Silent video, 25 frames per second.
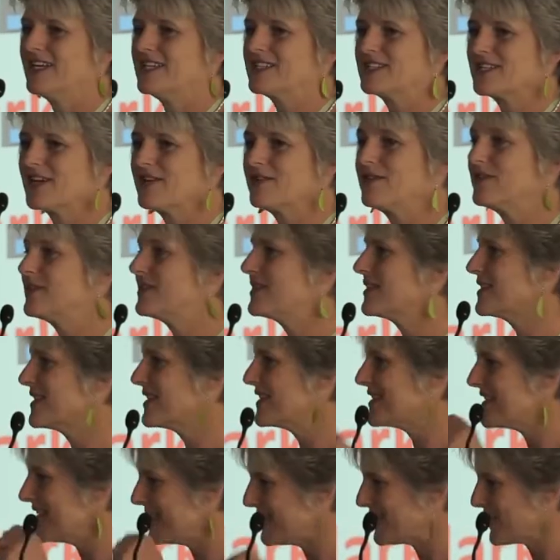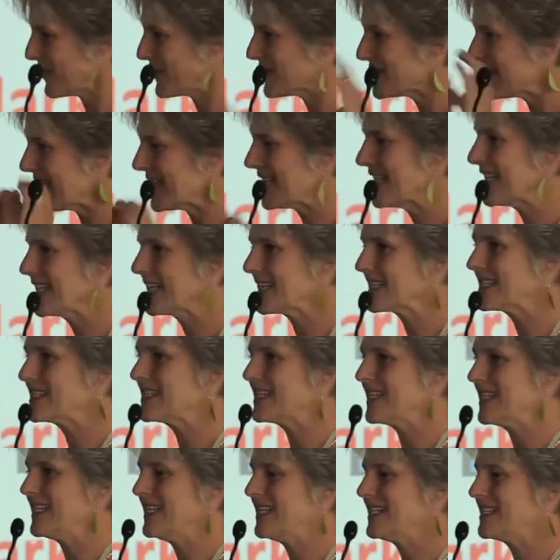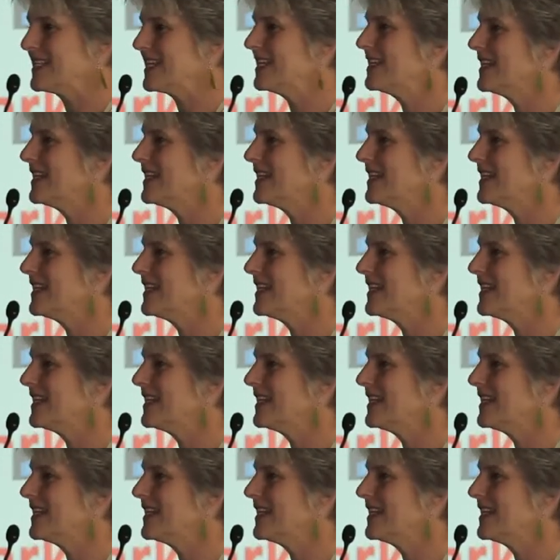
So it sort of set a little seed,